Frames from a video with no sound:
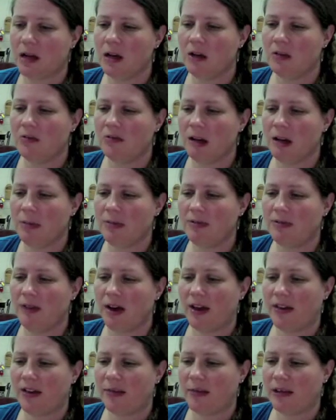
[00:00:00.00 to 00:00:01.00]
Rob's
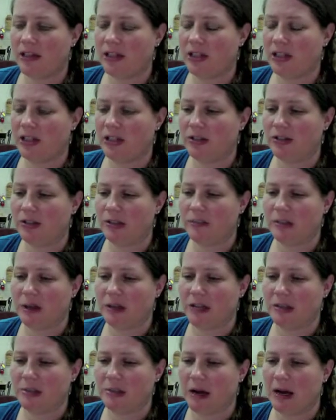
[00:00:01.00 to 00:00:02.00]
father reached into his
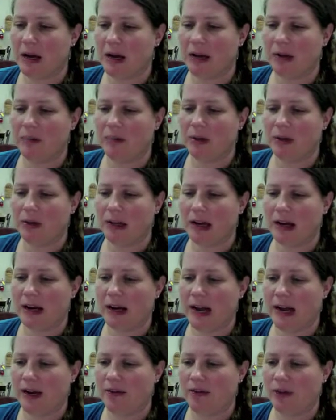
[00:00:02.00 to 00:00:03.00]
pants pocket and pulled out a
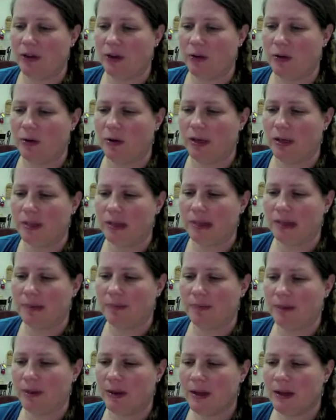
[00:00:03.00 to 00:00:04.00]
handful of coins.
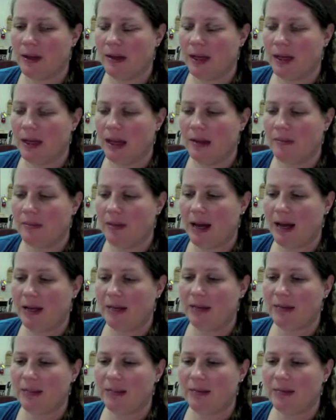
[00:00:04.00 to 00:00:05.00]
He
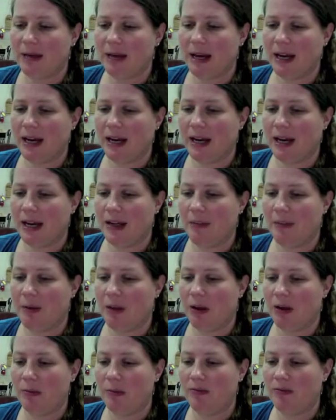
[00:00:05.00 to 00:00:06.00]
balanced the money in the
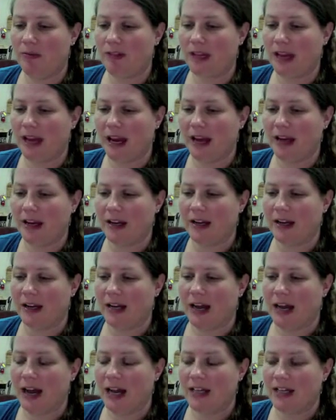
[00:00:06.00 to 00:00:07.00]
palm of his hand
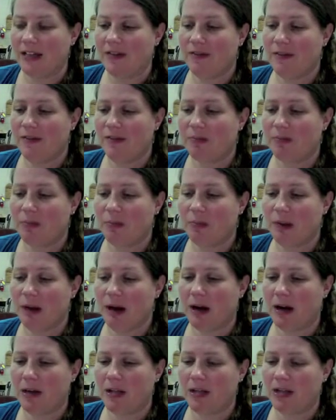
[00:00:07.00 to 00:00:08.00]
as if he was
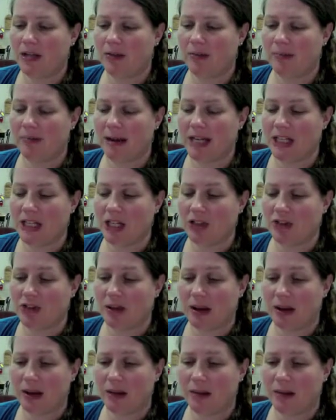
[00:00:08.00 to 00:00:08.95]
preparing to do a magic trick,